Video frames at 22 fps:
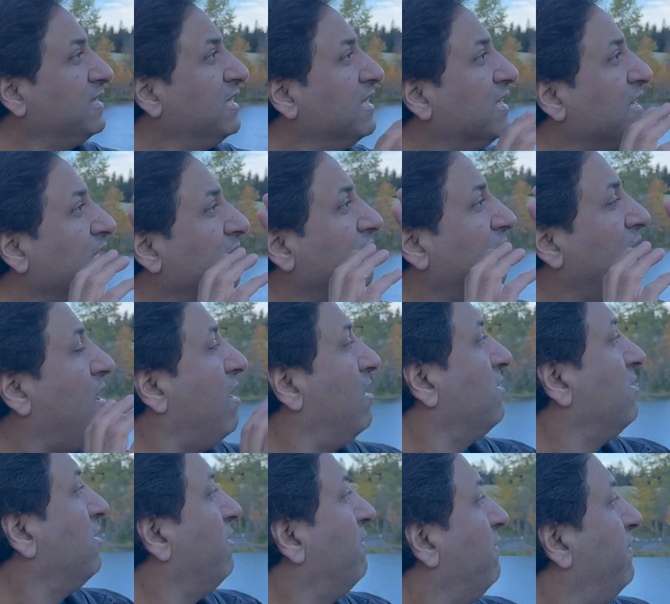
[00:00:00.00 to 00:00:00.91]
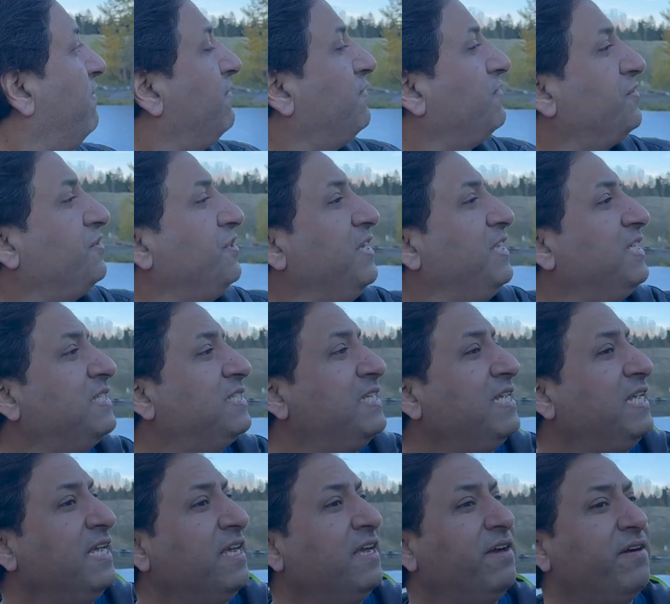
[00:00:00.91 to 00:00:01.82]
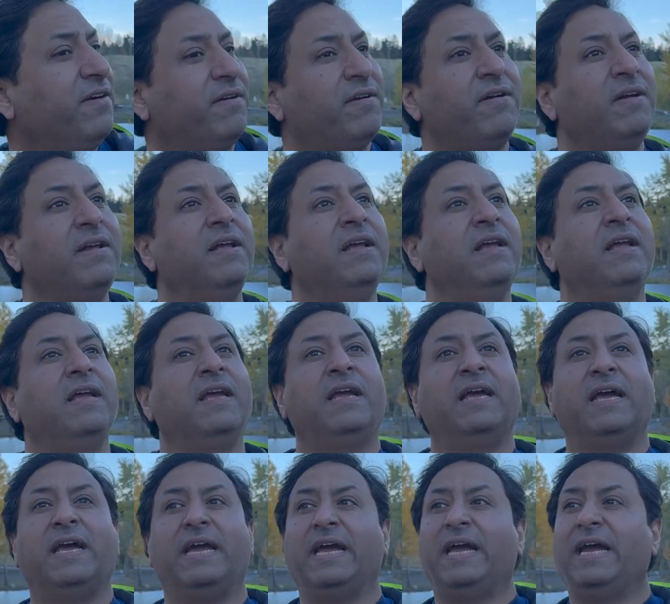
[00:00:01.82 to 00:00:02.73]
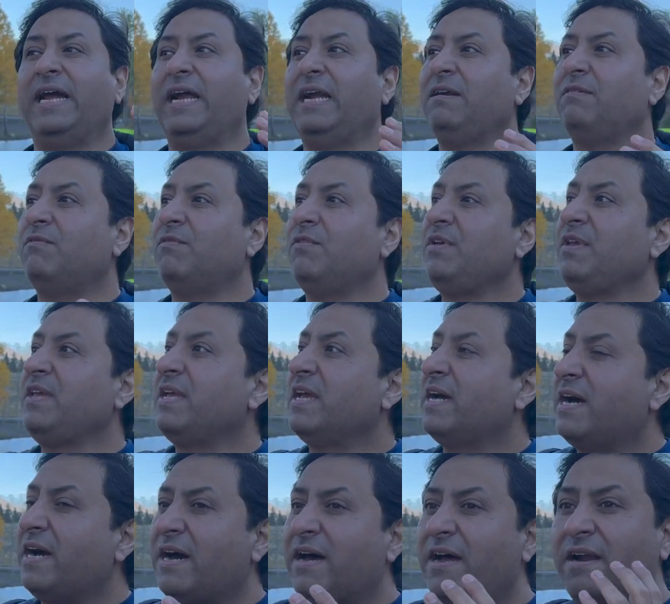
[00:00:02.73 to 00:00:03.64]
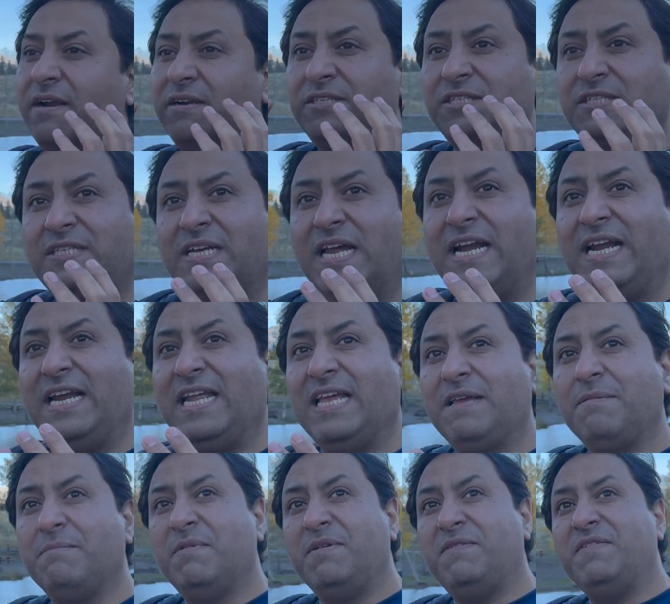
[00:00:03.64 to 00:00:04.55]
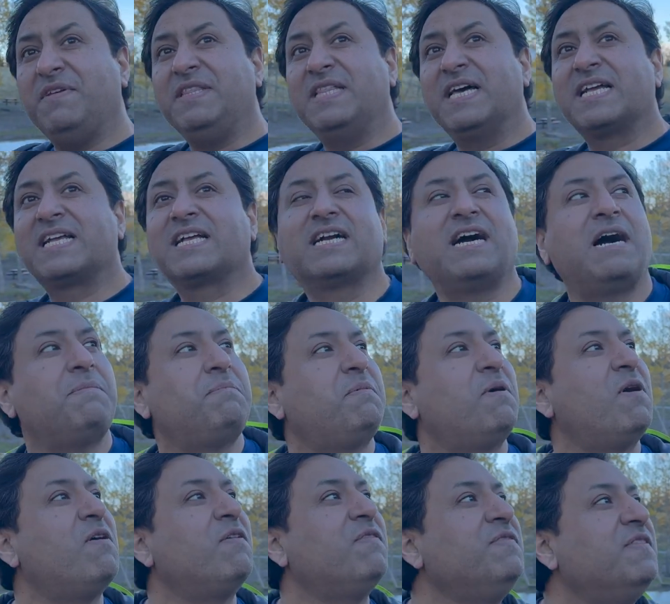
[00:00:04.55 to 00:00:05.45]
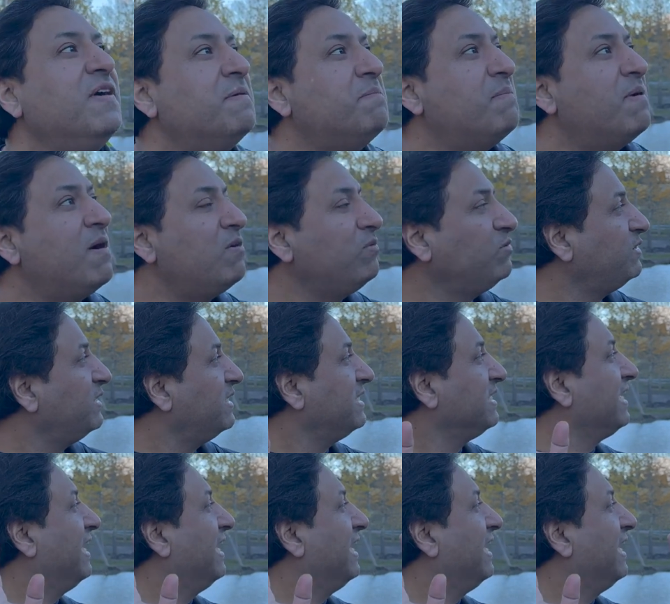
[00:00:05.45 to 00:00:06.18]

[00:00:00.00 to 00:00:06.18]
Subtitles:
There are a lot of trees here, and we are standing between the cup of the mountain,